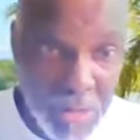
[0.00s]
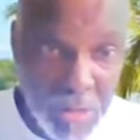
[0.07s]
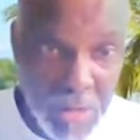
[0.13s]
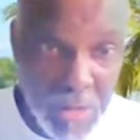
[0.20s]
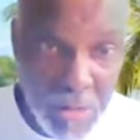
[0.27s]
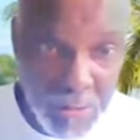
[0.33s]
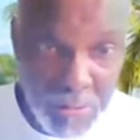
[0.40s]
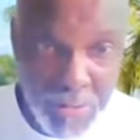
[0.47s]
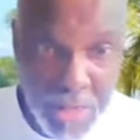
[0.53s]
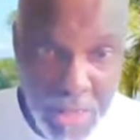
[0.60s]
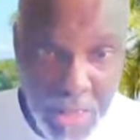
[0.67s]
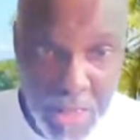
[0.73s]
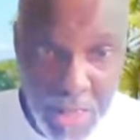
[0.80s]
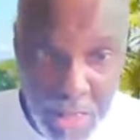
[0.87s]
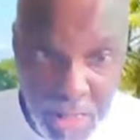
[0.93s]
chemical
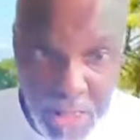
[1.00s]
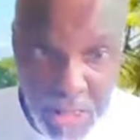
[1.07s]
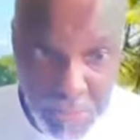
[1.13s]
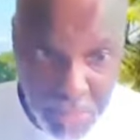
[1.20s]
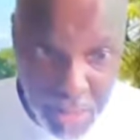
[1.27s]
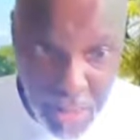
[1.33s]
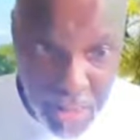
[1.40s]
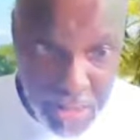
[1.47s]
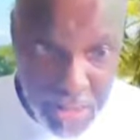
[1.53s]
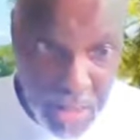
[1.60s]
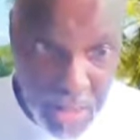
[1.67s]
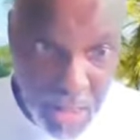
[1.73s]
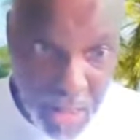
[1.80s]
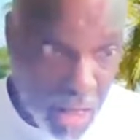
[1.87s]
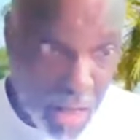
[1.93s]
yes. cleaning
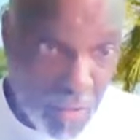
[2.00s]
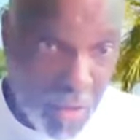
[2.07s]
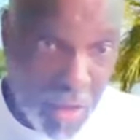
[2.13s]
products.